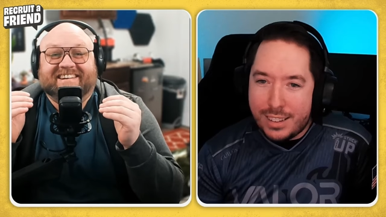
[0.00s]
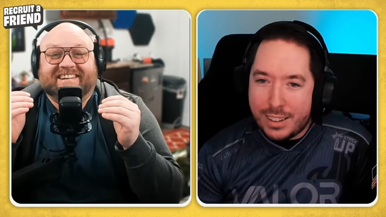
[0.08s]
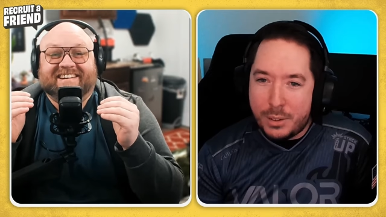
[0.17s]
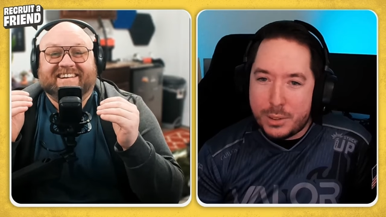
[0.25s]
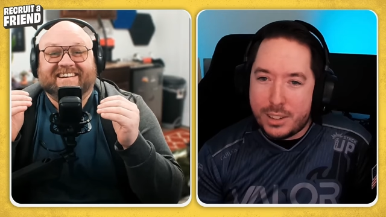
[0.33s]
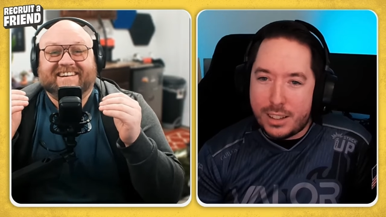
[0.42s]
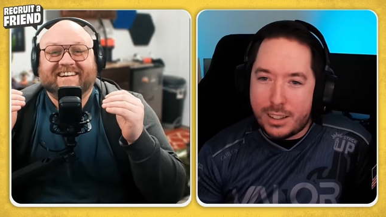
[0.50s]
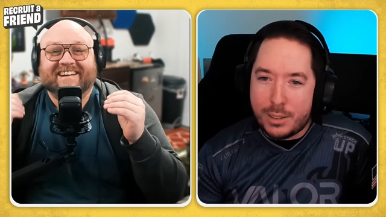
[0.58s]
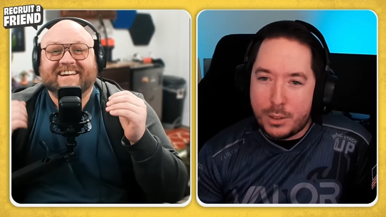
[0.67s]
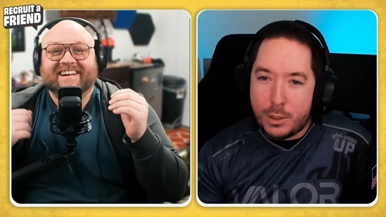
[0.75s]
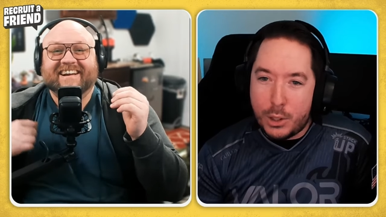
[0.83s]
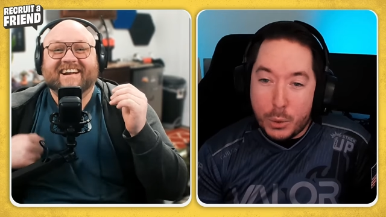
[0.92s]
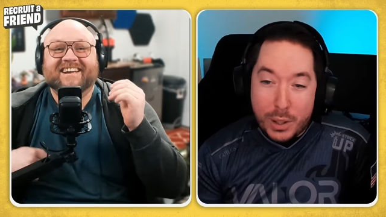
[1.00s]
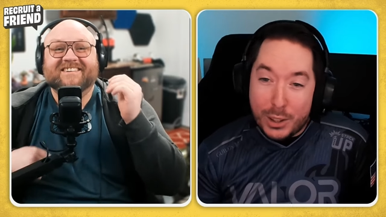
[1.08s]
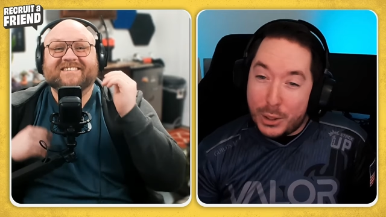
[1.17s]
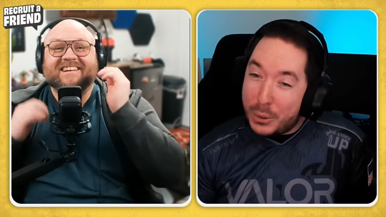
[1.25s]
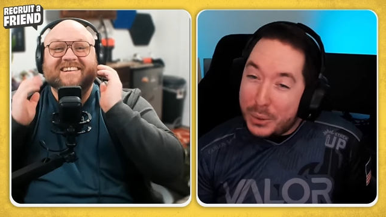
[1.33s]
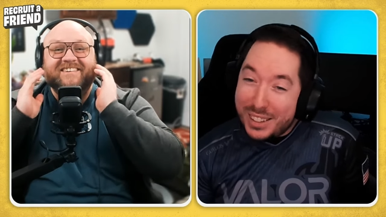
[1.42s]
Speaker 1: I was like, you
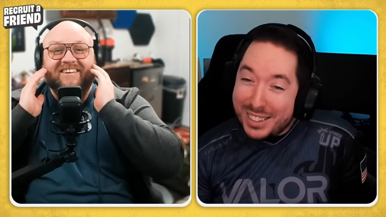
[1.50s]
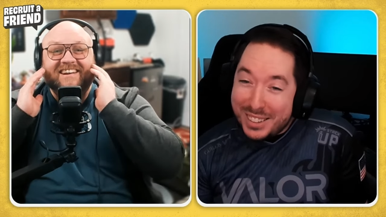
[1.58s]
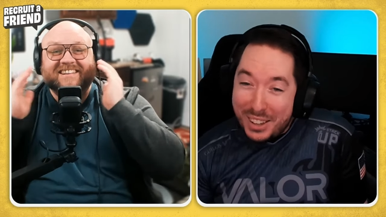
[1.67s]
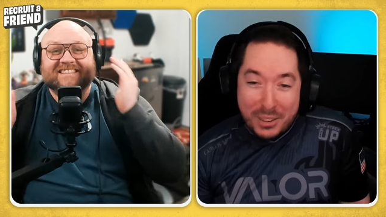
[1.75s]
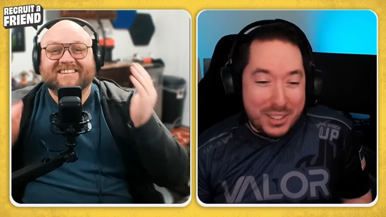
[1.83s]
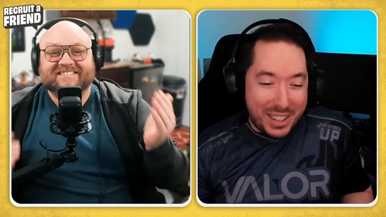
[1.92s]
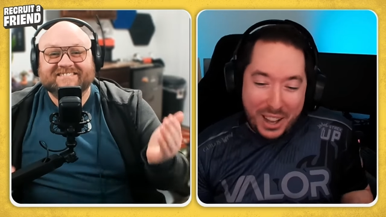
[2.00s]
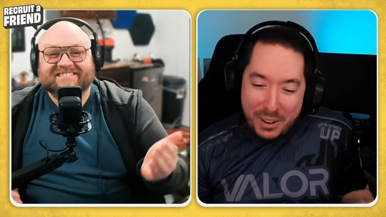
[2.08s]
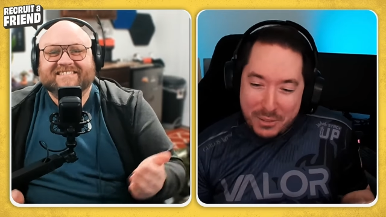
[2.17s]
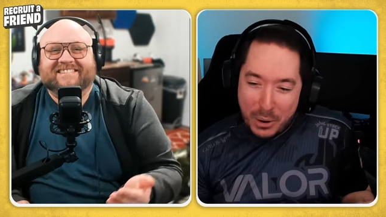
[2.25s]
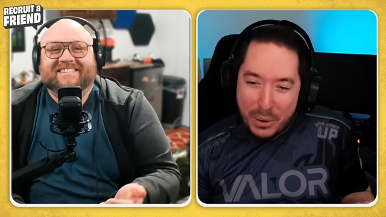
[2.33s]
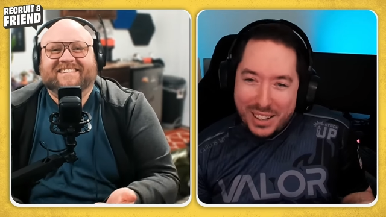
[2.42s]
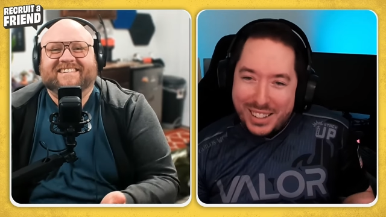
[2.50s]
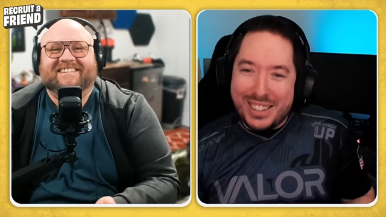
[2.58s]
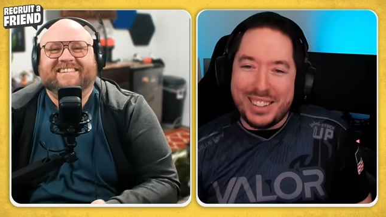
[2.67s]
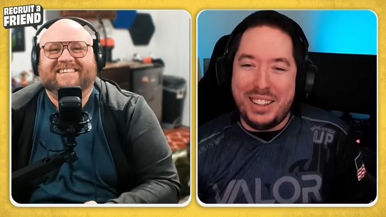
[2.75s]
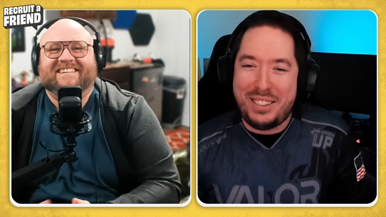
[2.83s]
can loot it? I was like, I have no idea.